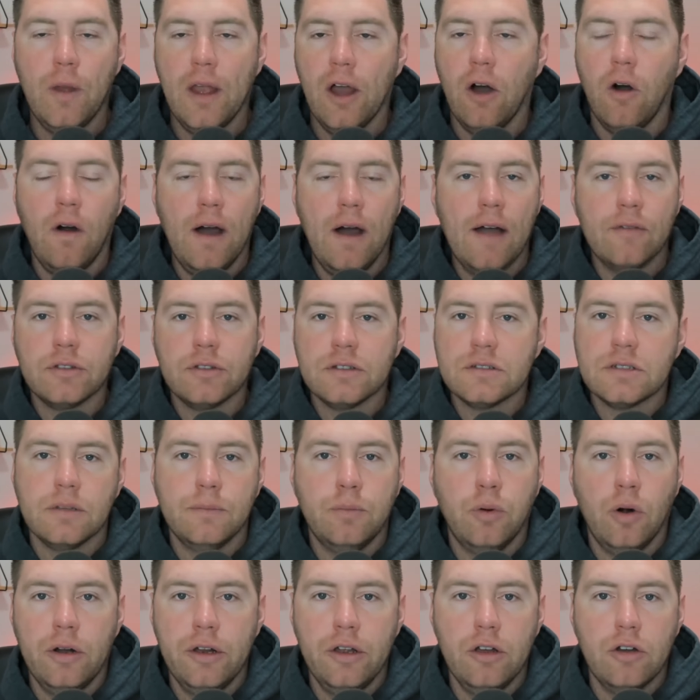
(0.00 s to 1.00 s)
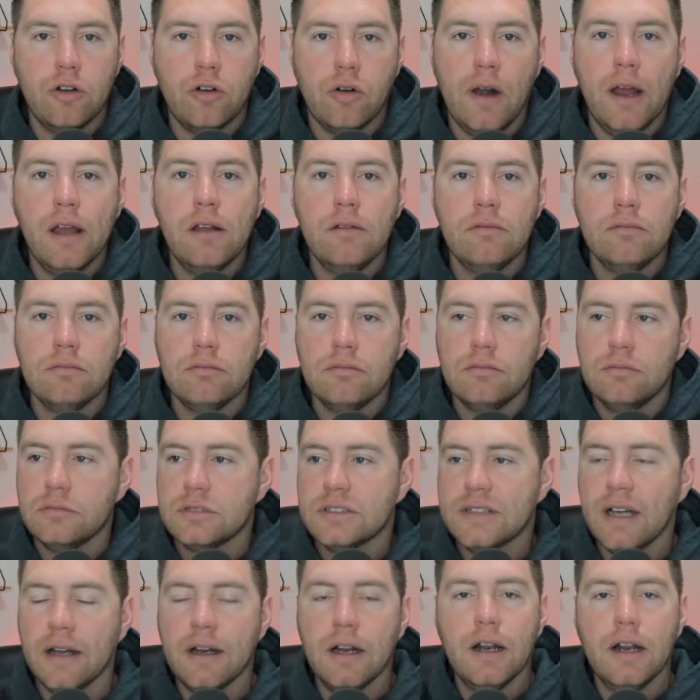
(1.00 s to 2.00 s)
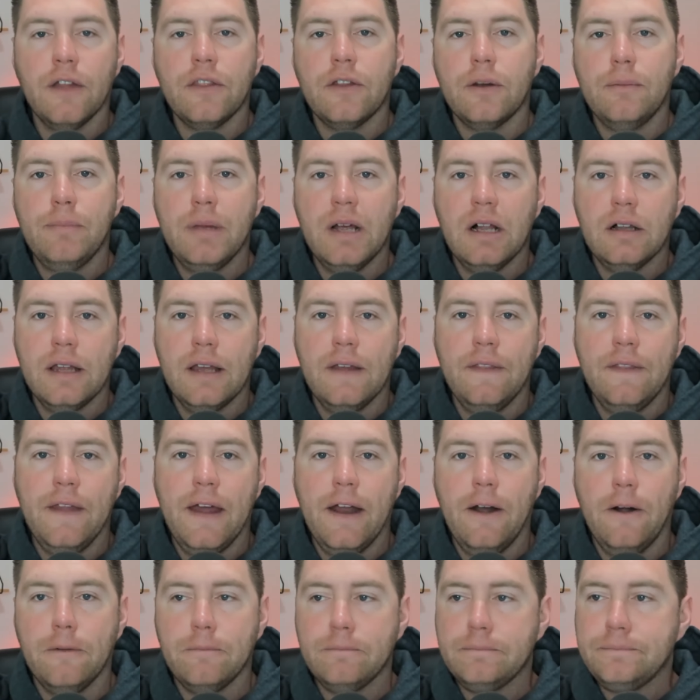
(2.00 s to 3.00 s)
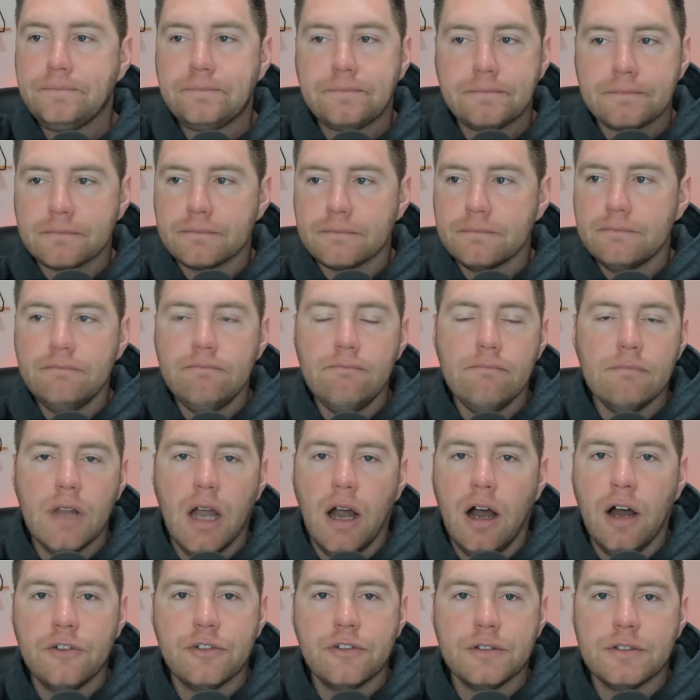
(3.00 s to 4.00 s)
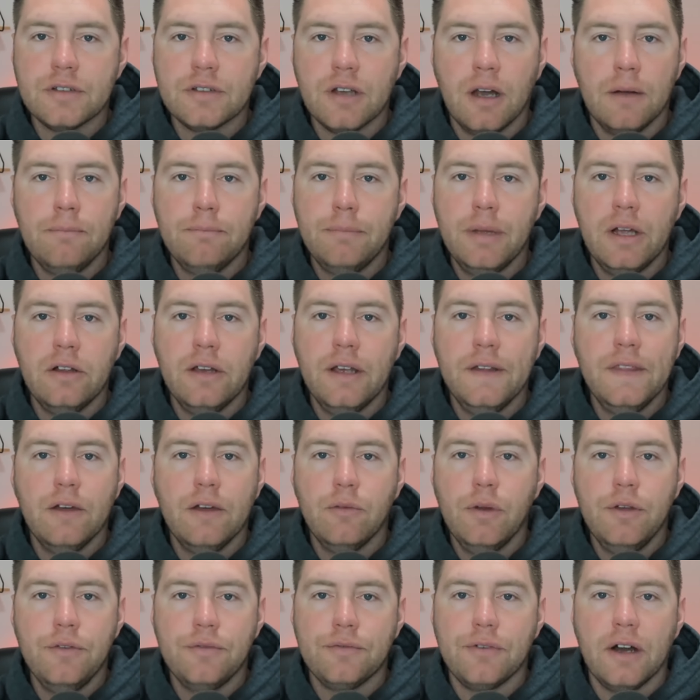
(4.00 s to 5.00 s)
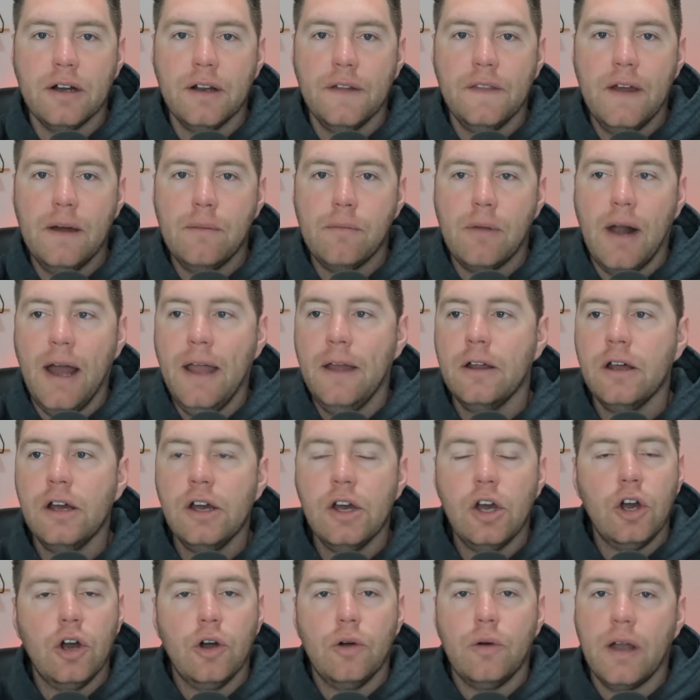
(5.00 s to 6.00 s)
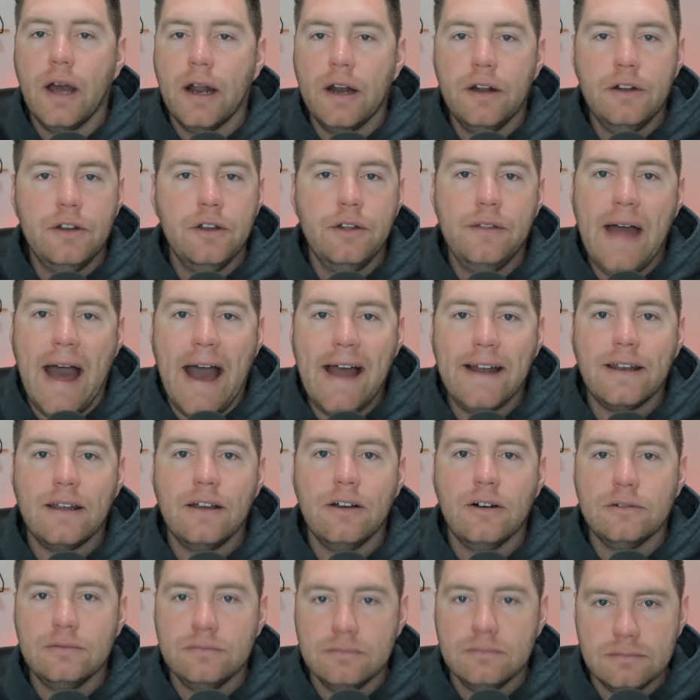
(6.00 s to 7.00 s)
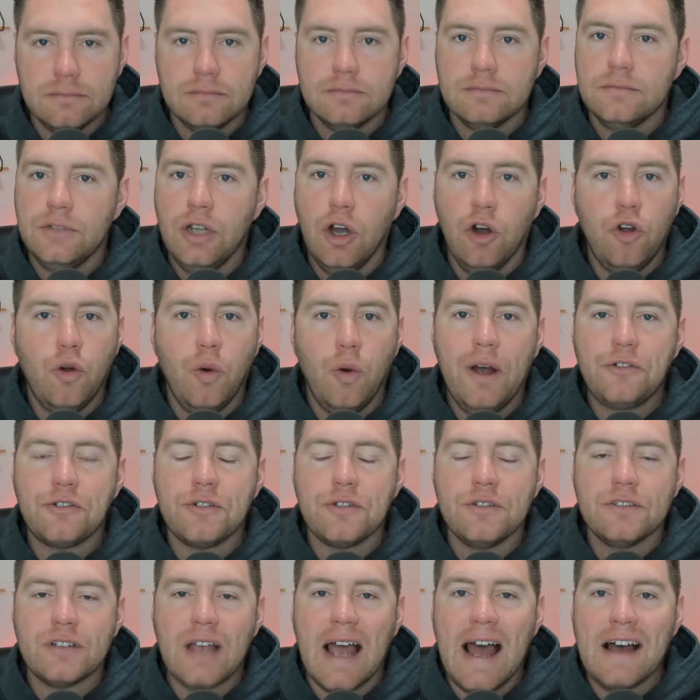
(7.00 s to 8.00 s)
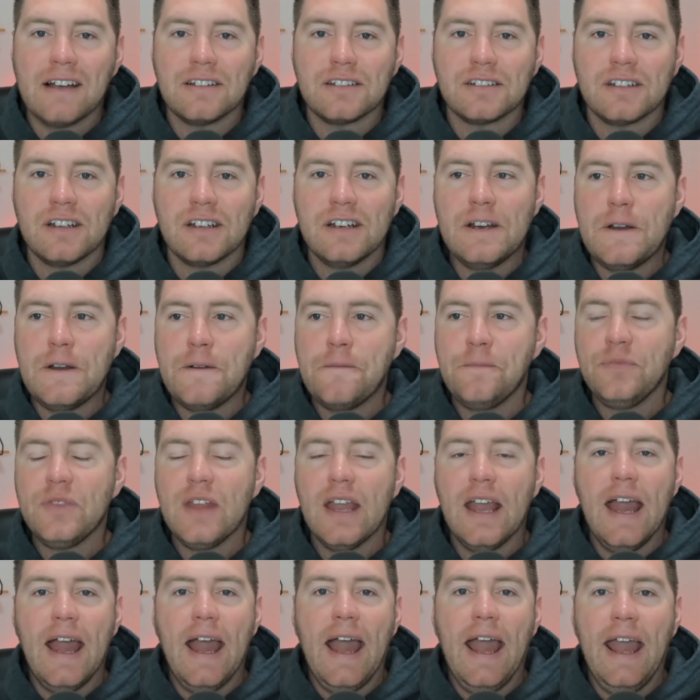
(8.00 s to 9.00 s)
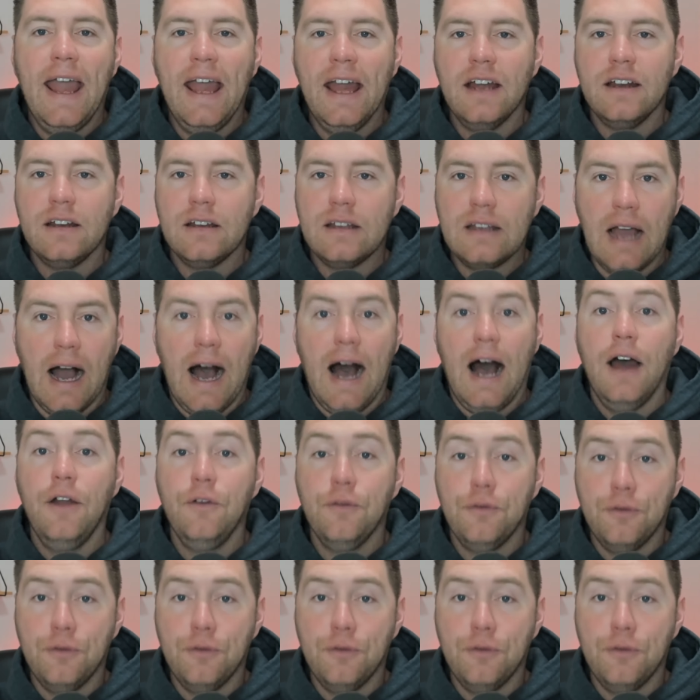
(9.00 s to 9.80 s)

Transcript: all have to support Ukraine. Send another billion there. 100-something billion that we funded them, right? We got to do that deal. No questions asked. And God